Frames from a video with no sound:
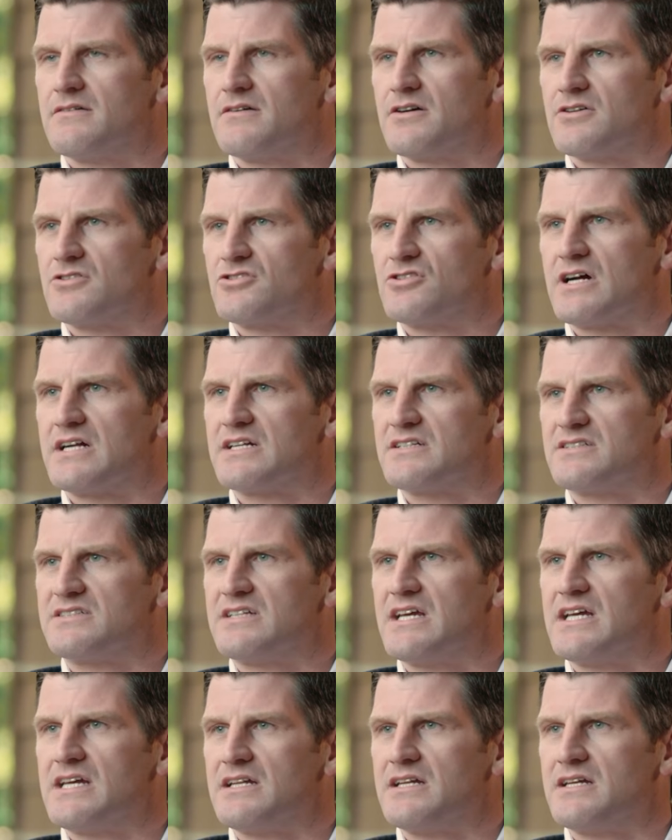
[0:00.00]
are trying to
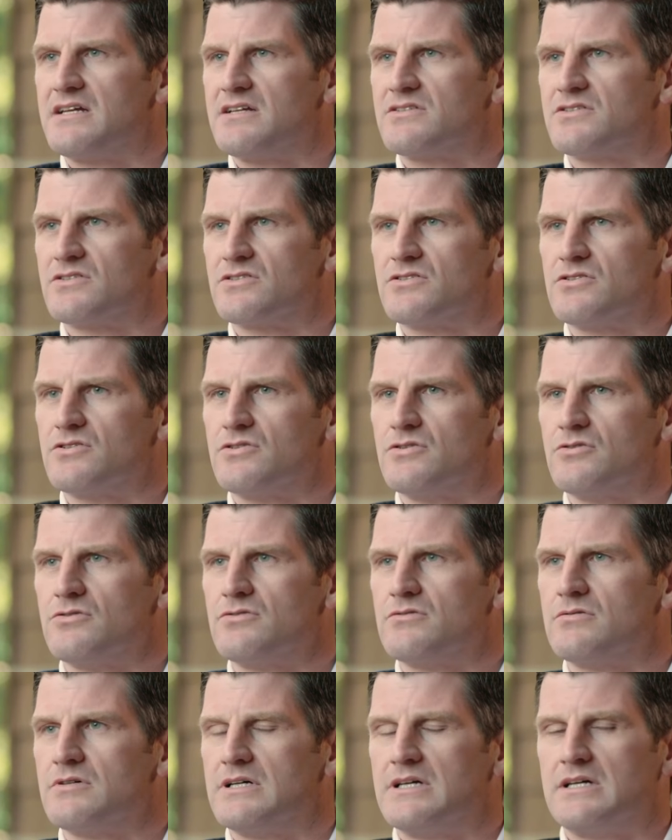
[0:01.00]
say it is or
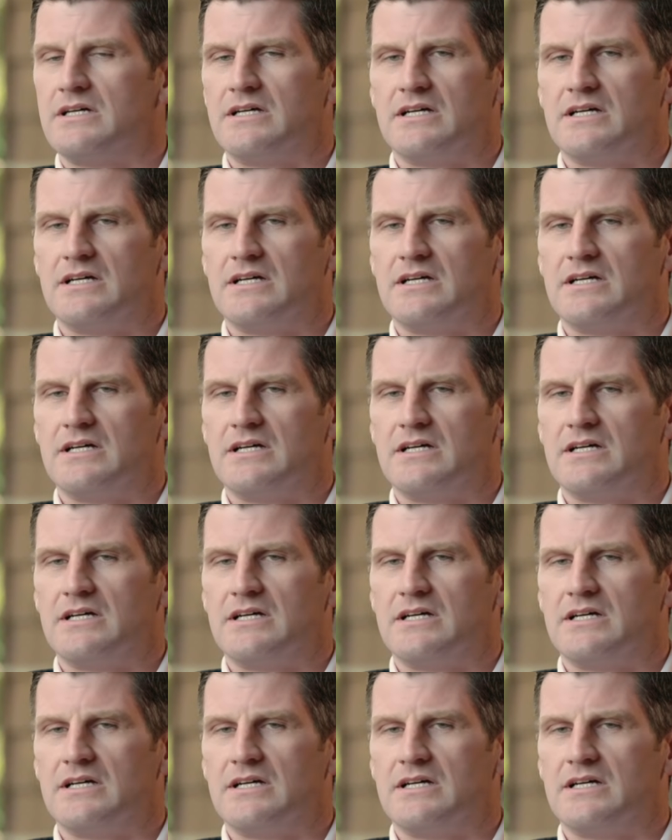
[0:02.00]
do